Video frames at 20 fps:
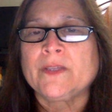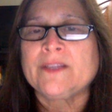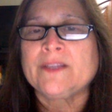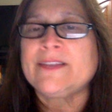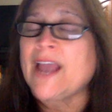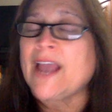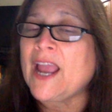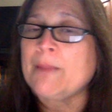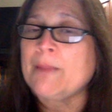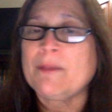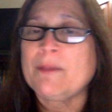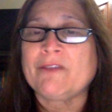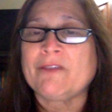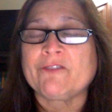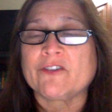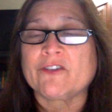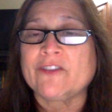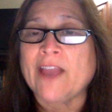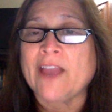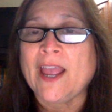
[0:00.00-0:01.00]
Time
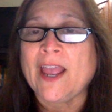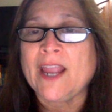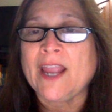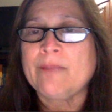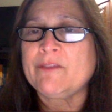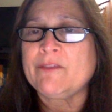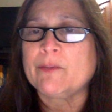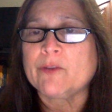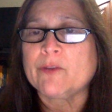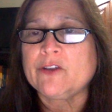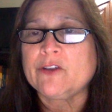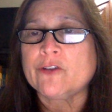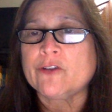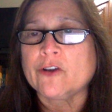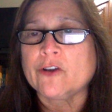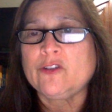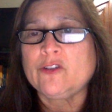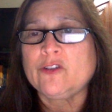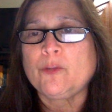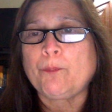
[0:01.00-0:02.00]
after time, they
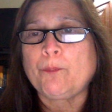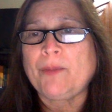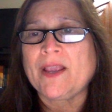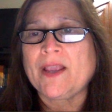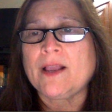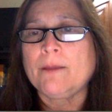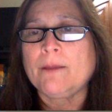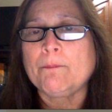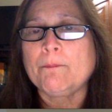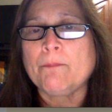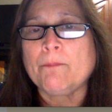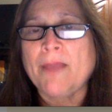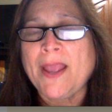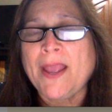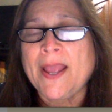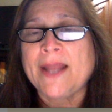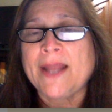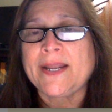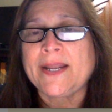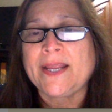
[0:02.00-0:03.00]
returned to pick up
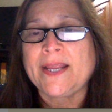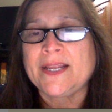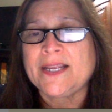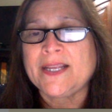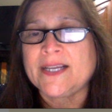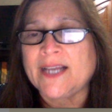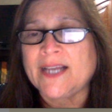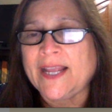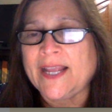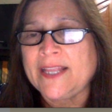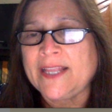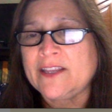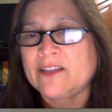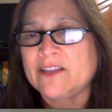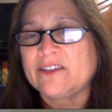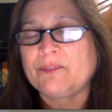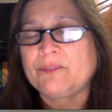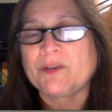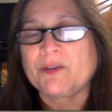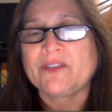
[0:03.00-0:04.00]
men in
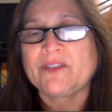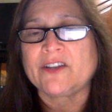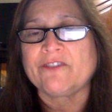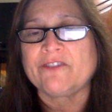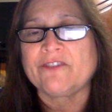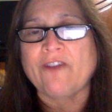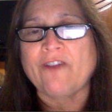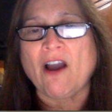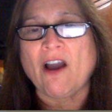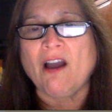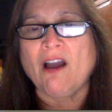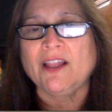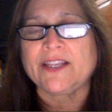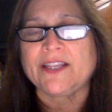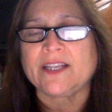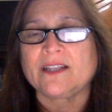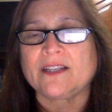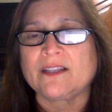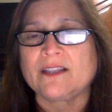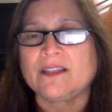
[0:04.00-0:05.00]
canyons because they're
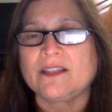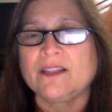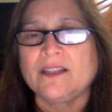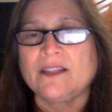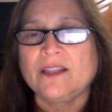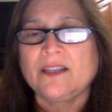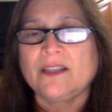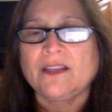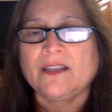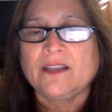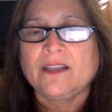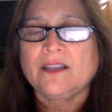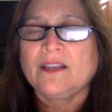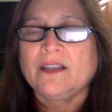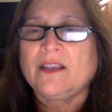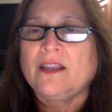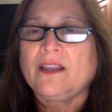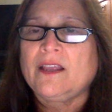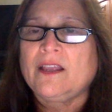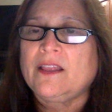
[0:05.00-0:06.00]
falling.
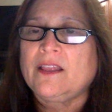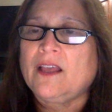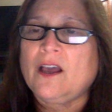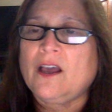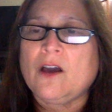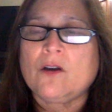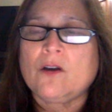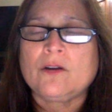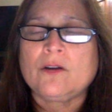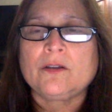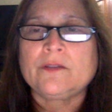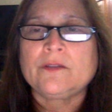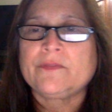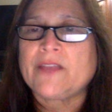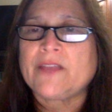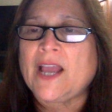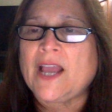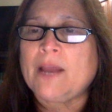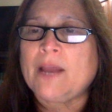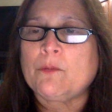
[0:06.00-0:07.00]
Oh,
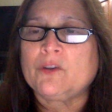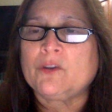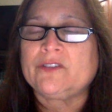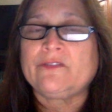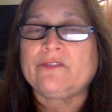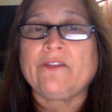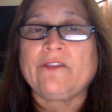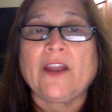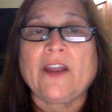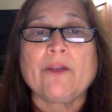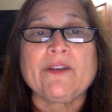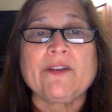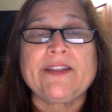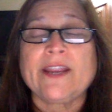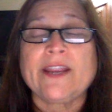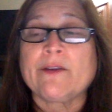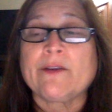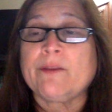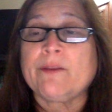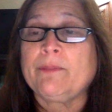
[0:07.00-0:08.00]
that was a very
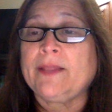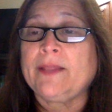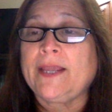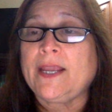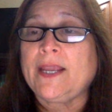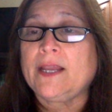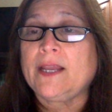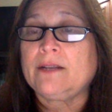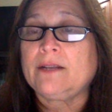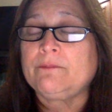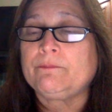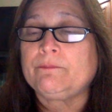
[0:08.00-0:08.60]
daring plan.